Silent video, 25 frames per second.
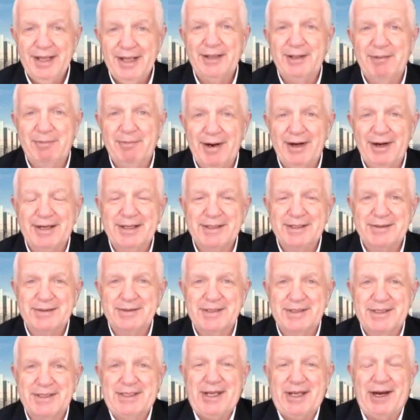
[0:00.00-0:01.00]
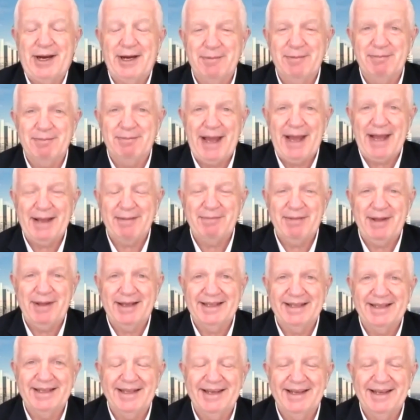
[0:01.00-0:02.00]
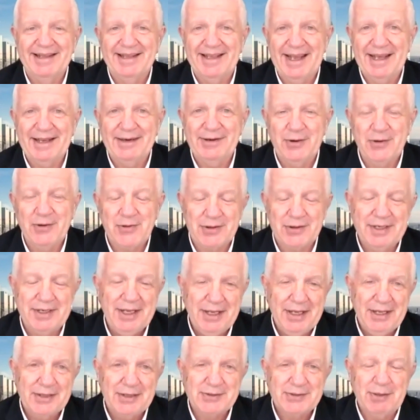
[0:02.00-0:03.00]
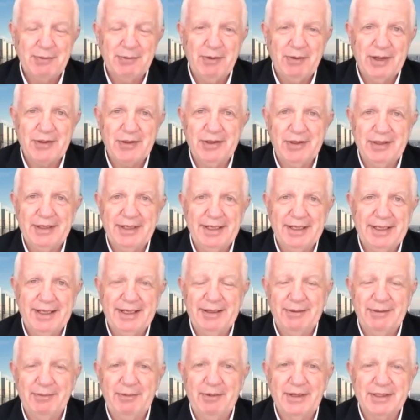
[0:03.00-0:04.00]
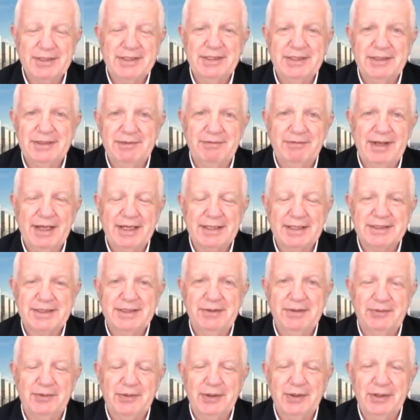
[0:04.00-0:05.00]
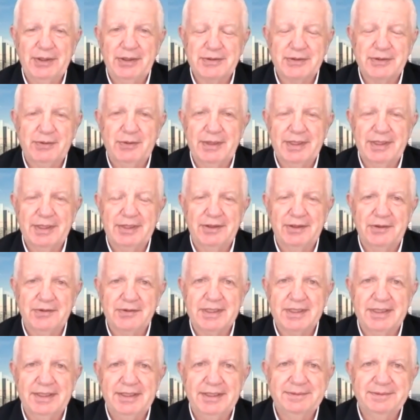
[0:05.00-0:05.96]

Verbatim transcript: the markets will start backpedaling on that notion. So I'm watching the uh, watching the vaccine rollouts quite closely.